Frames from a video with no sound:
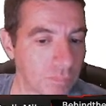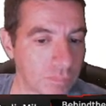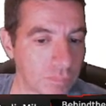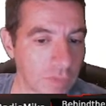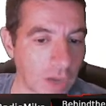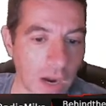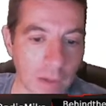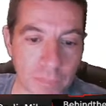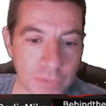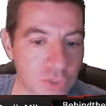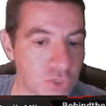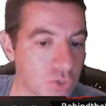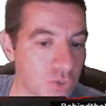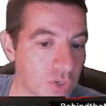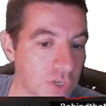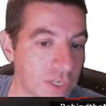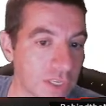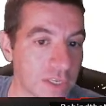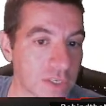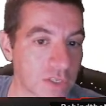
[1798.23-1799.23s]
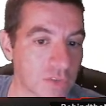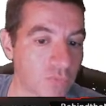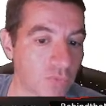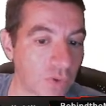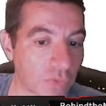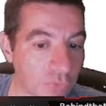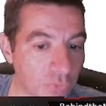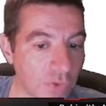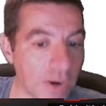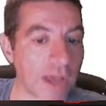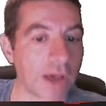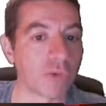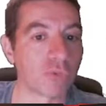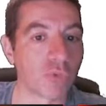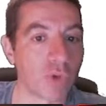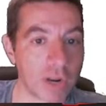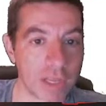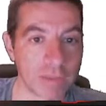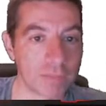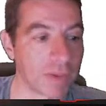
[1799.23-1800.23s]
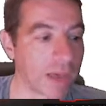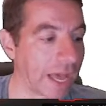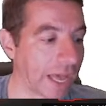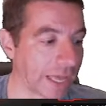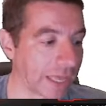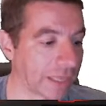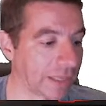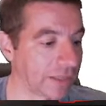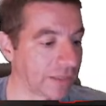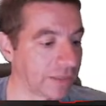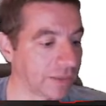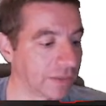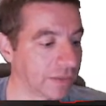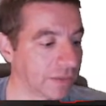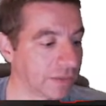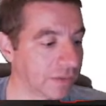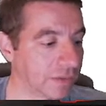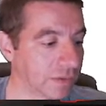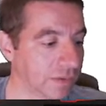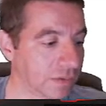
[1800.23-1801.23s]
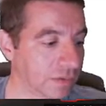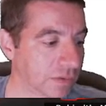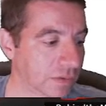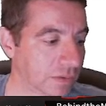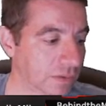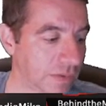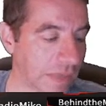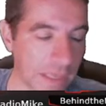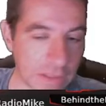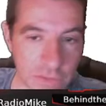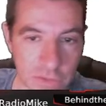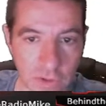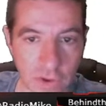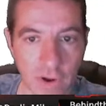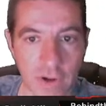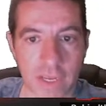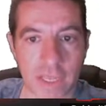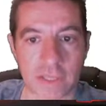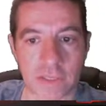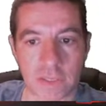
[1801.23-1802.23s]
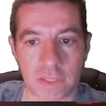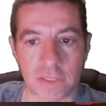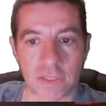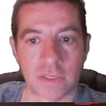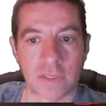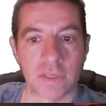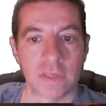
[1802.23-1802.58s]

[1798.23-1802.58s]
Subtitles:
opportunities, 5th round, running back, getting targets.